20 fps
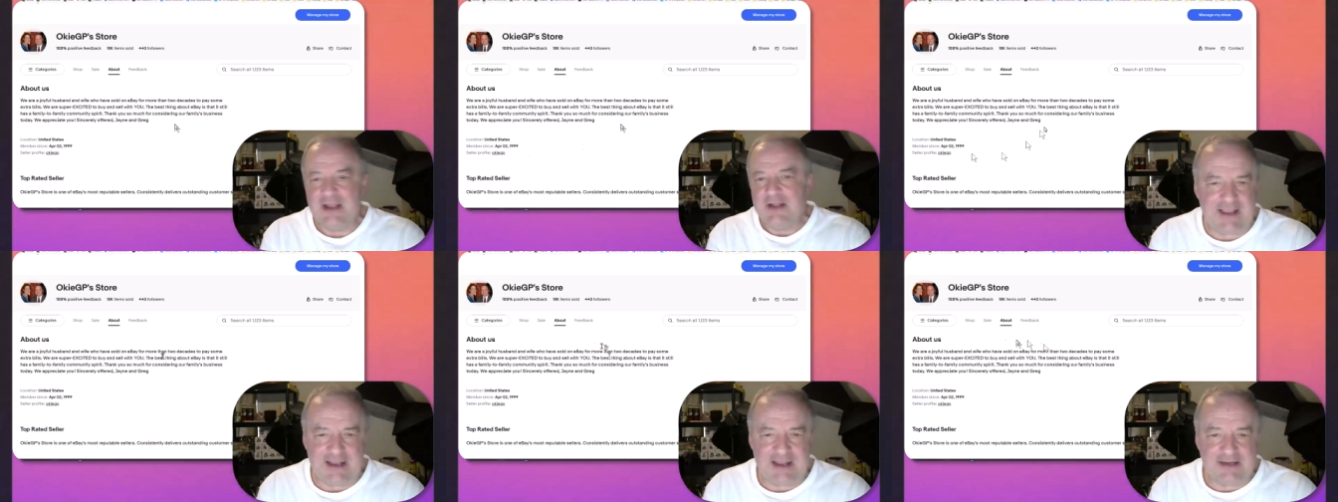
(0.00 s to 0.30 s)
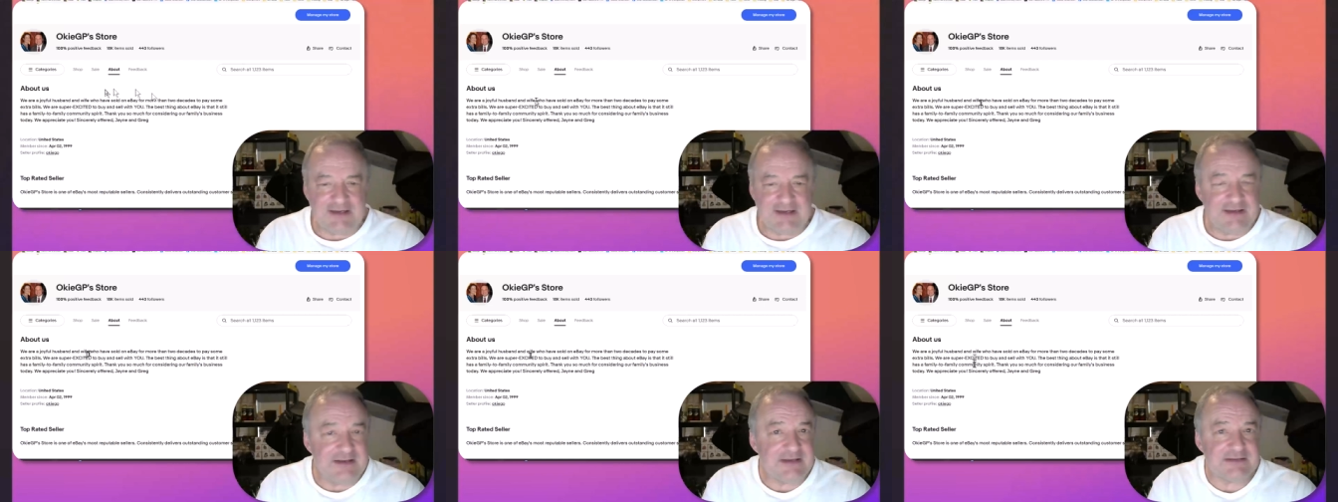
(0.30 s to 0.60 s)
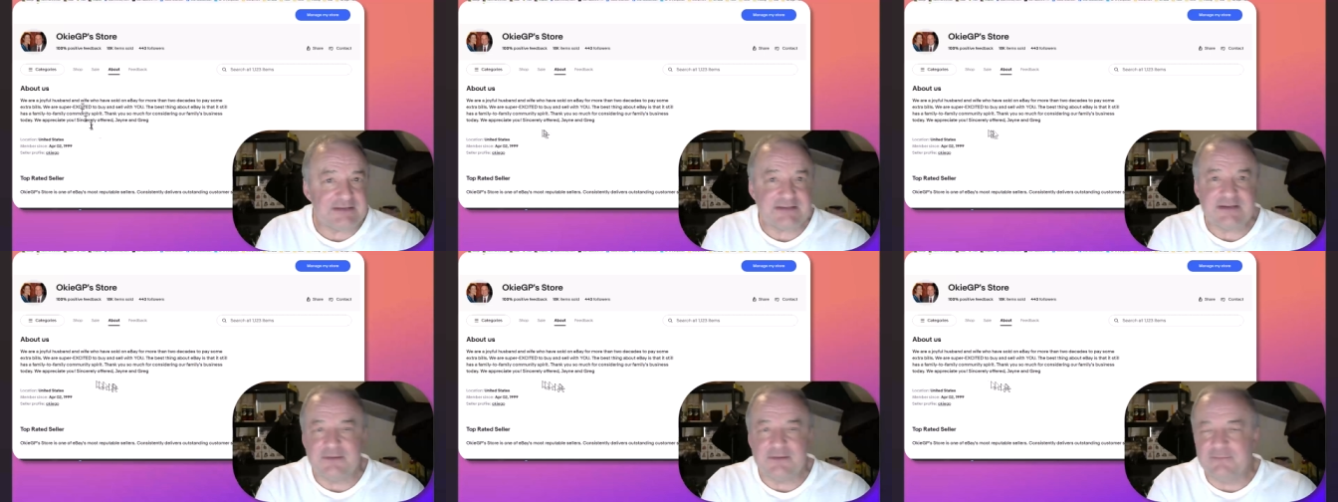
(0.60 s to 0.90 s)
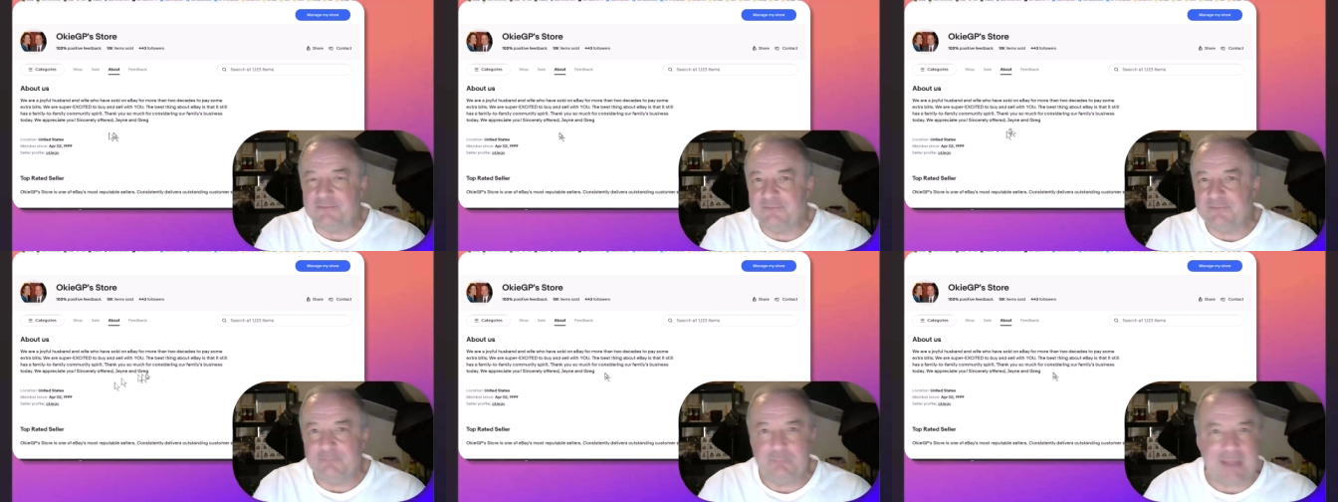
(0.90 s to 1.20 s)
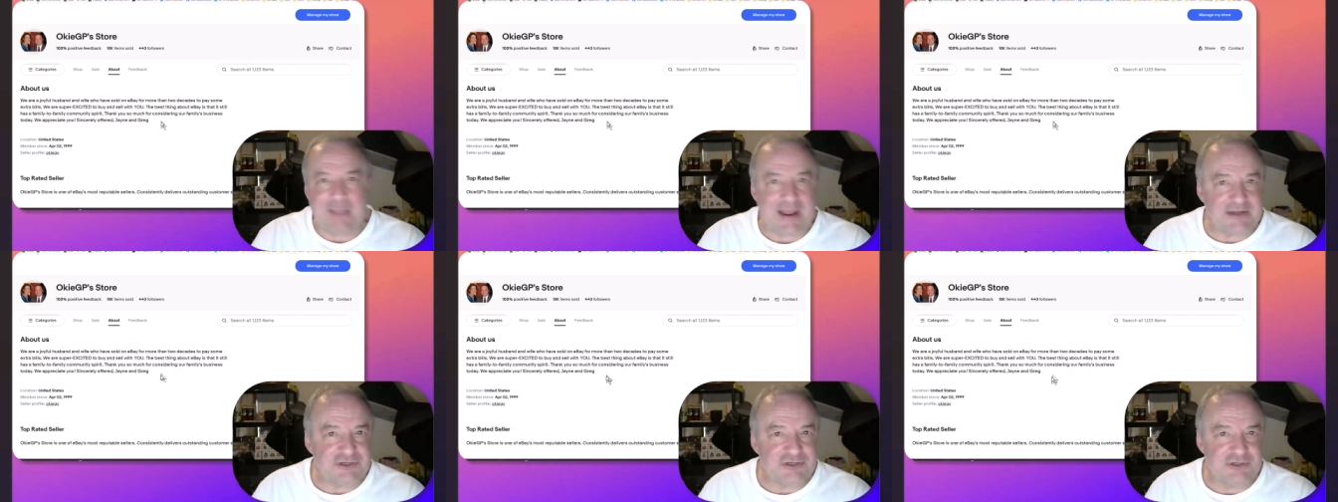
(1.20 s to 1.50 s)
edit it to
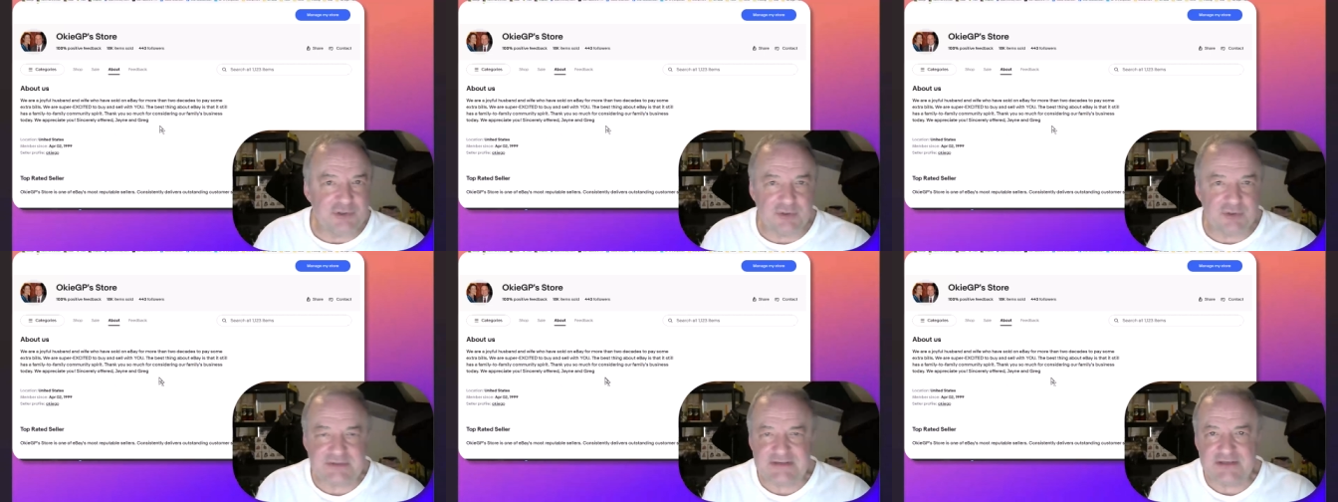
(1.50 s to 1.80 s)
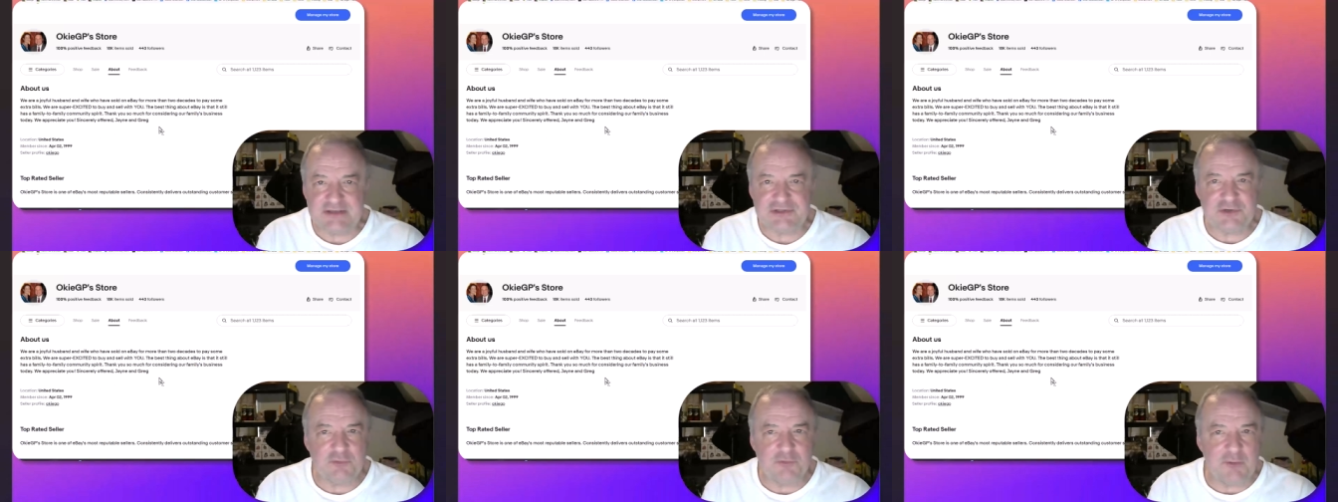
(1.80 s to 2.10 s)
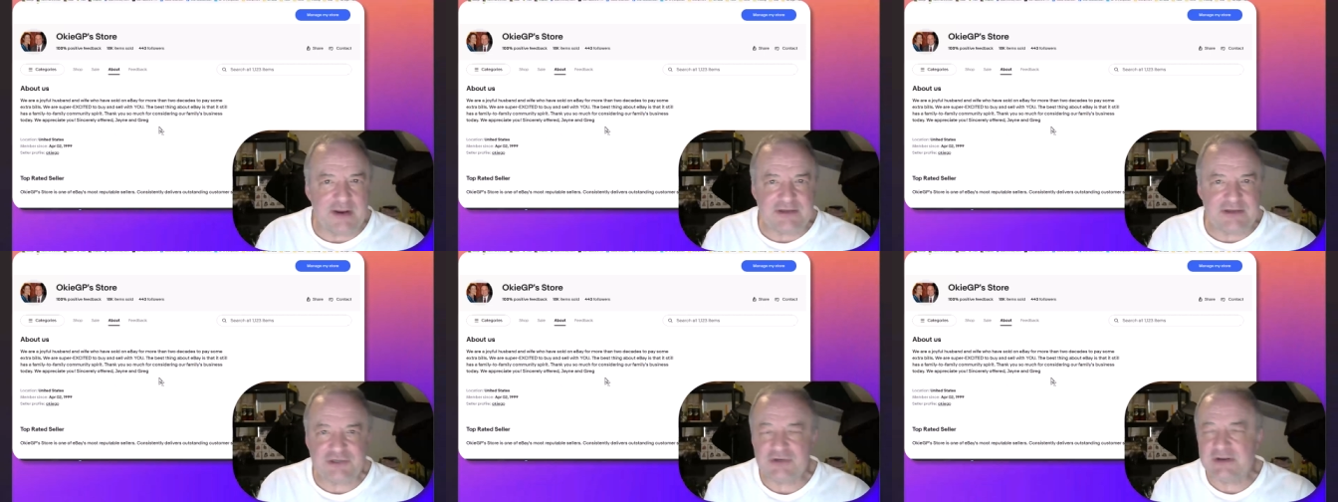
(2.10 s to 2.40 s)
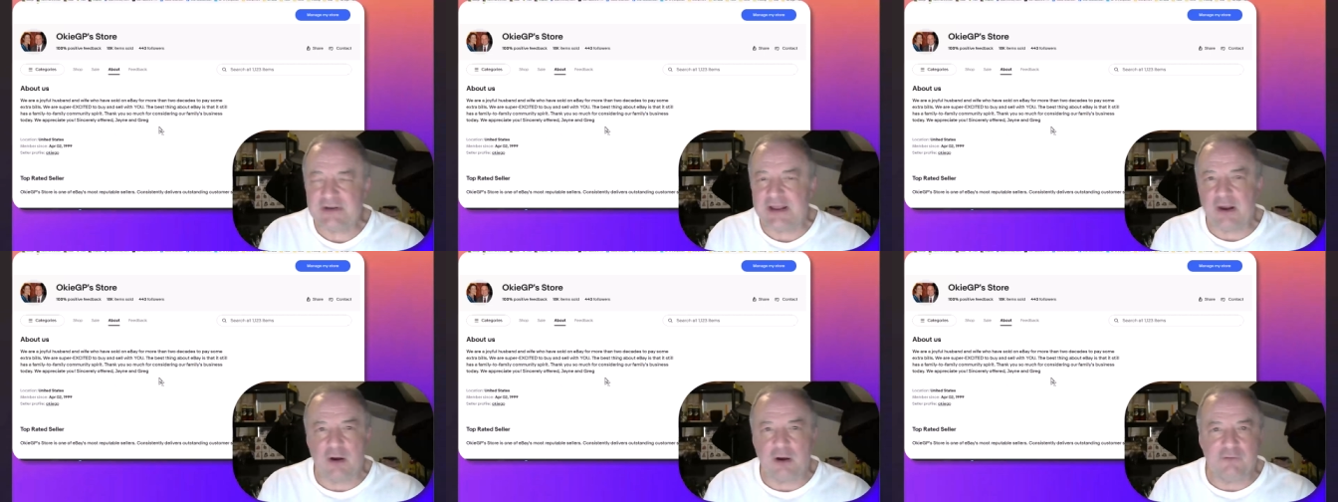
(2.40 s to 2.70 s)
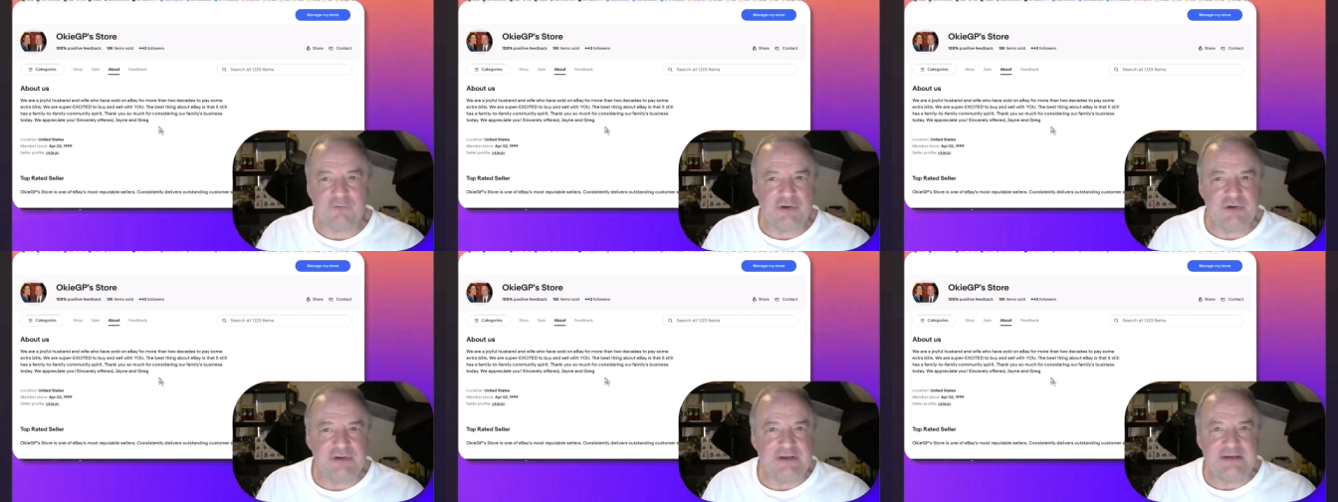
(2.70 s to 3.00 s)
match your situation,
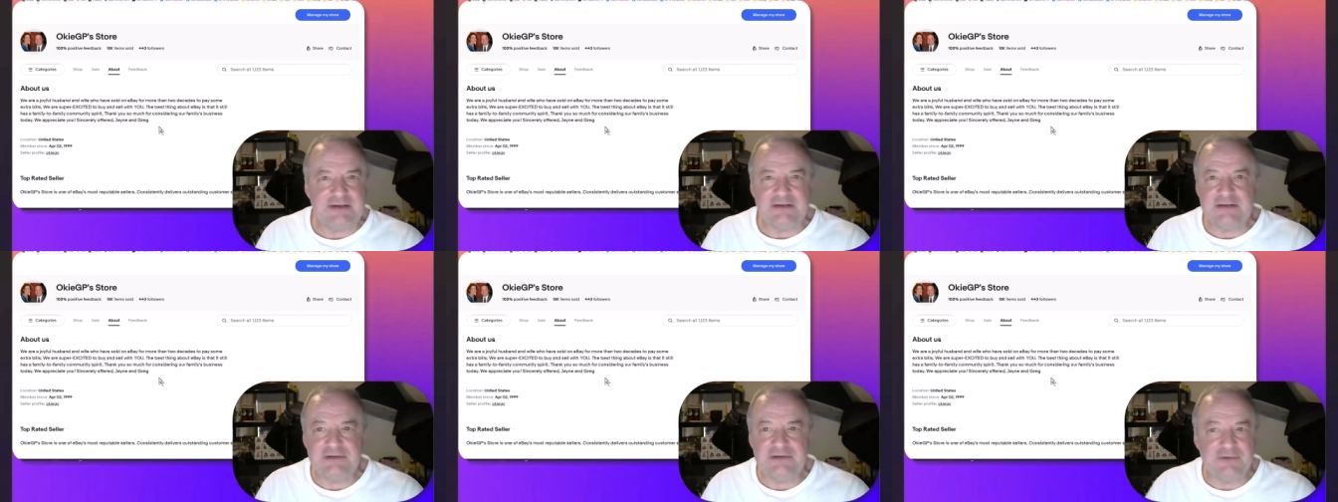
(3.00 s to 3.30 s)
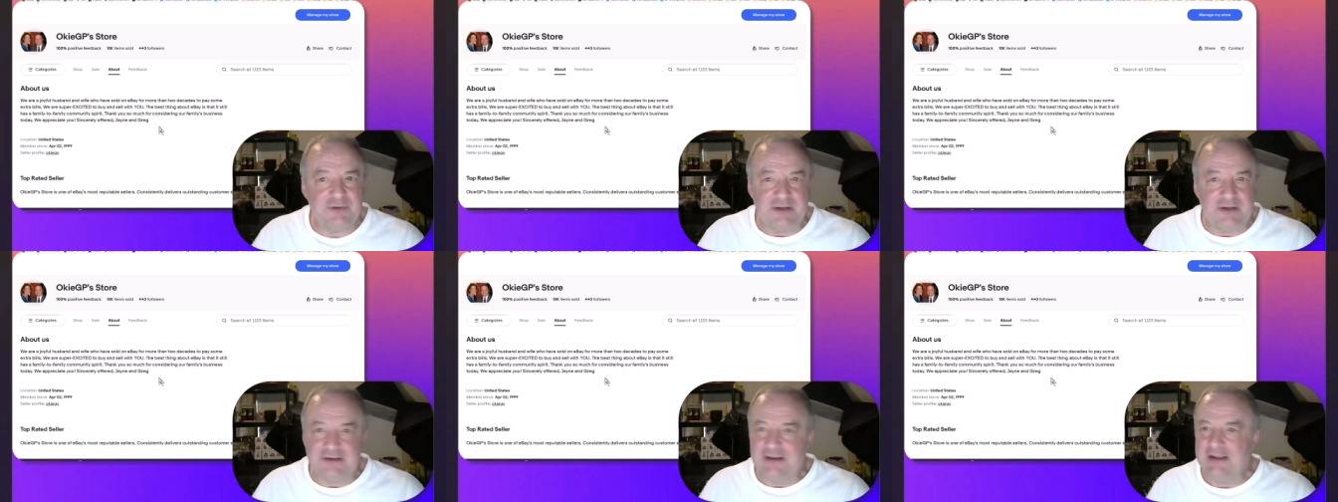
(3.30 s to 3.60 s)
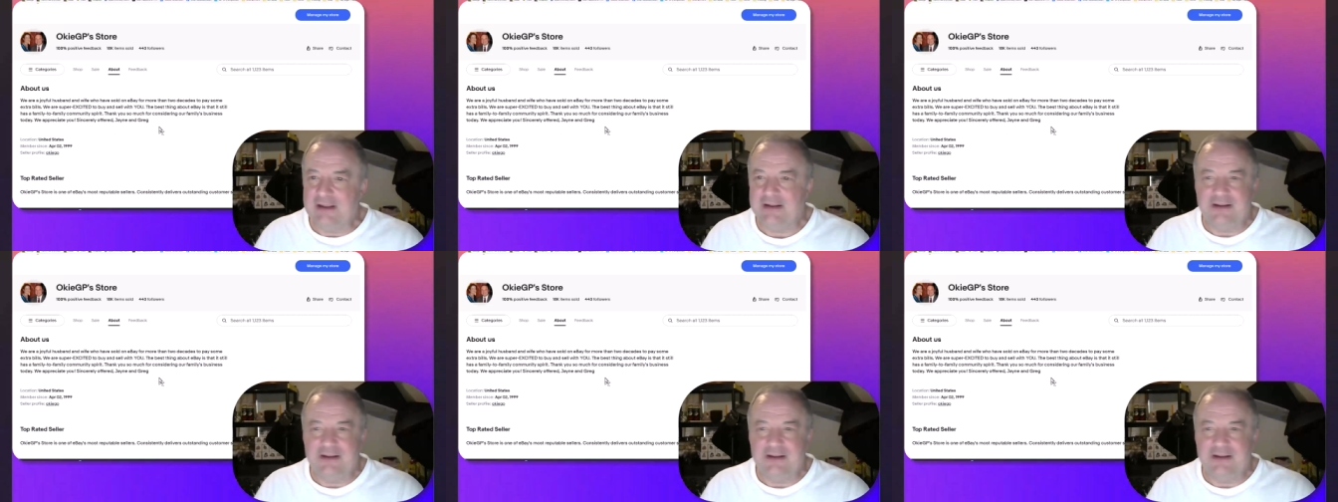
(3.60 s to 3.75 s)
however you need to do it,